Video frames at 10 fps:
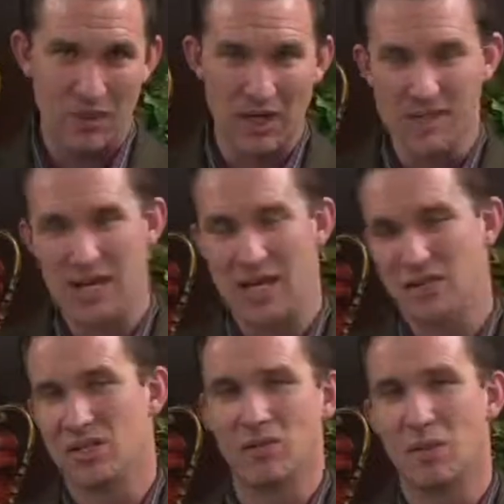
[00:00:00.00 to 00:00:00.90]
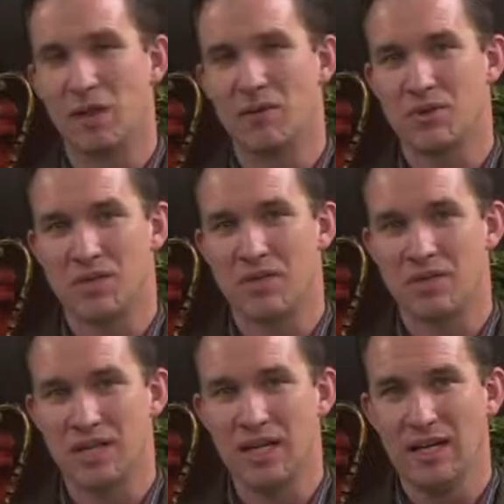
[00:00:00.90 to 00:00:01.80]
Ecclesiastes 12, verse
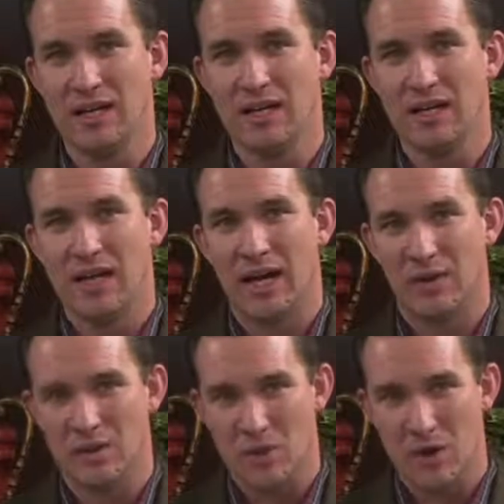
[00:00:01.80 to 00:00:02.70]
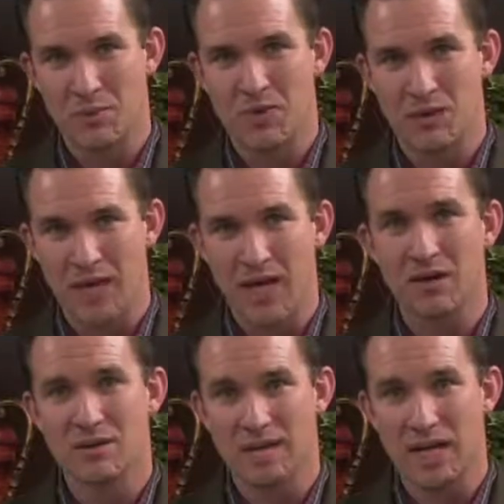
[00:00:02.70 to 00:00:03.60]
13. And the scripture
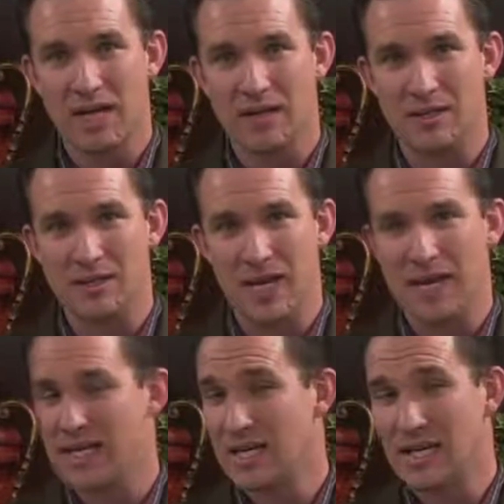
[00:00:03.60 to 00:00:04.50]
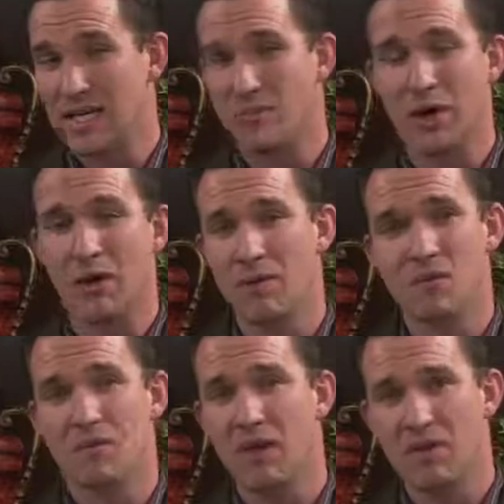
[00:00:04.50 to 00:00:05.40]
there says, as it did in
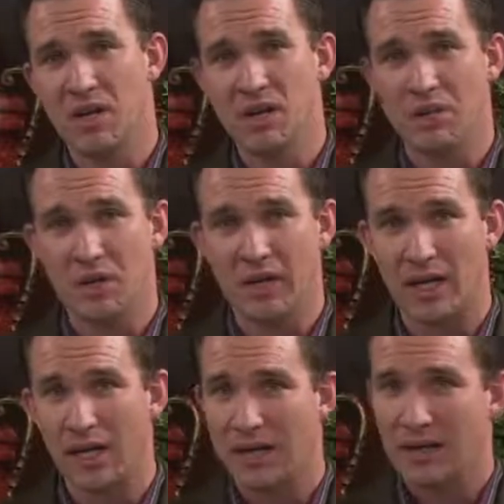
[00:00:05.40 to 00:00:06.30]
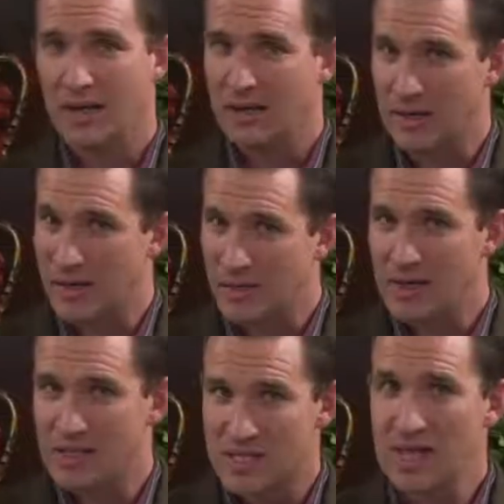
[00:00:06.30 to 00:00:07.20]
Proverbs 15, 3, even
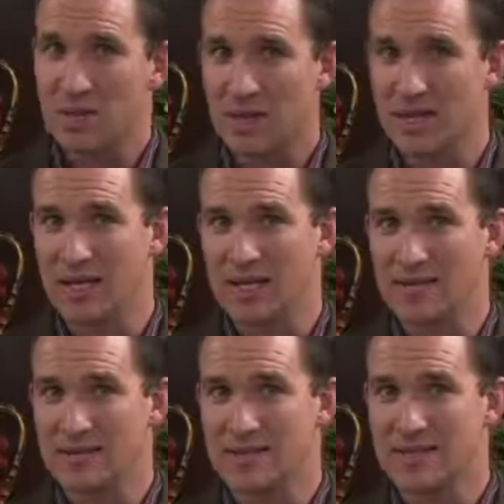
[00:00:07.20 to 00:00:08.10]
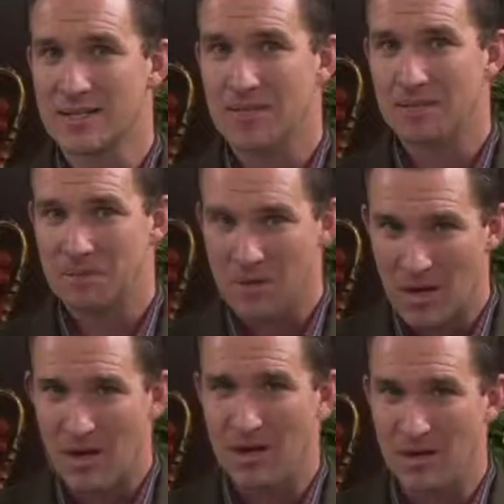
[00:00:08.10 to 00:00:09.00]
the secret things
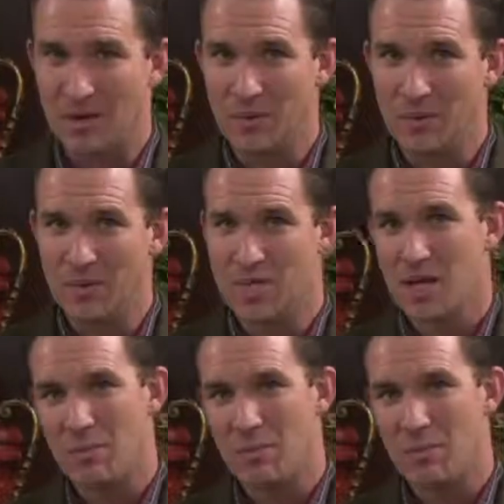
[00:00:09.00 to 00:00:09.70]
God knows.